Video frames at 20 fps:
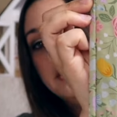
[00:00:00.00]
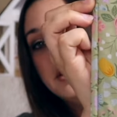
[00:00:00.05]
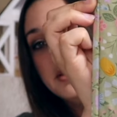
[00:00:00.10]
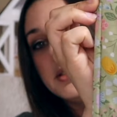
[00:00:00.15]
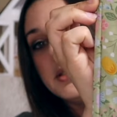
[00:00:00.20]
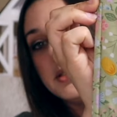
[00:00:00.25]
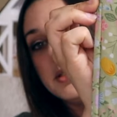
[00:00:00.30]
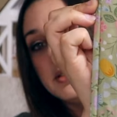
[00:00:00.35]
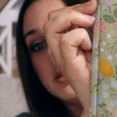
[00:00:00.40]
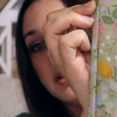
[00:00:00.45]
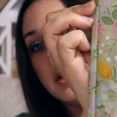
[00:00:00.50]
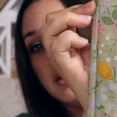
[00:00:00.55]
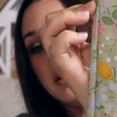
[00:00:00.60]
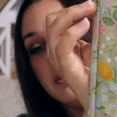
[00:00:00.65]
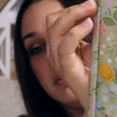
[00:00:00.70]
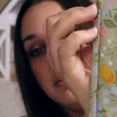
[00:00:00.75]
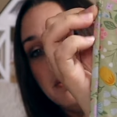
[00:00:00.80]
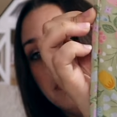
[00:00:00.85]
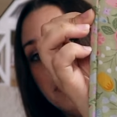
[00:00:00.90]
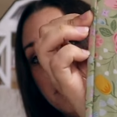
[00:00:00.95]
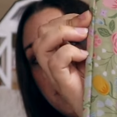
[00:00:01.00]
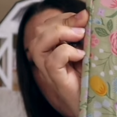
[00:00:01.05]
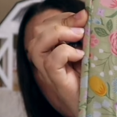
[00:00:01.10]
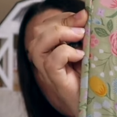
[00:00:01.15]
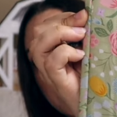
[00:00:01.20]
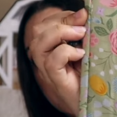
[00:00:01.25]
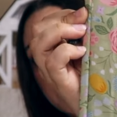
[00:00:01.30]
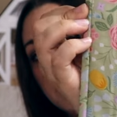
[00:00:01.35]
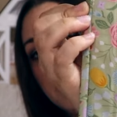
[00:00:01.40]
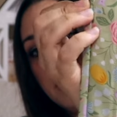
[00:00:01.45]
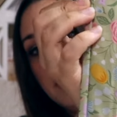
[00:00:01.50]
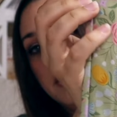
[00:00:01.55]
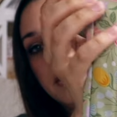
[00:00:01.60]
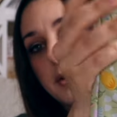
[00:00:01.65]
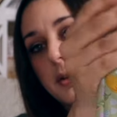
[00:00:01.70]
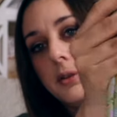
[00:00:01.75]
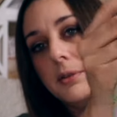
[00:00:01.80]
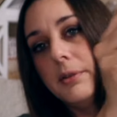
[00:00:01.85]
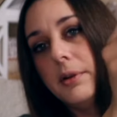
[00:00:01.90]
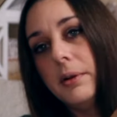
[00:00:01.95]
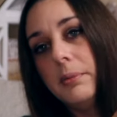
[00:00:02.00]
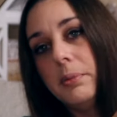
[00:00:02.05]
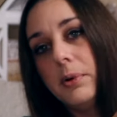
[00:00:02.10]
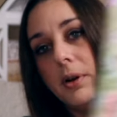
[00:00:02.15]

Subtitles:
This is a Pam's Needle and Thread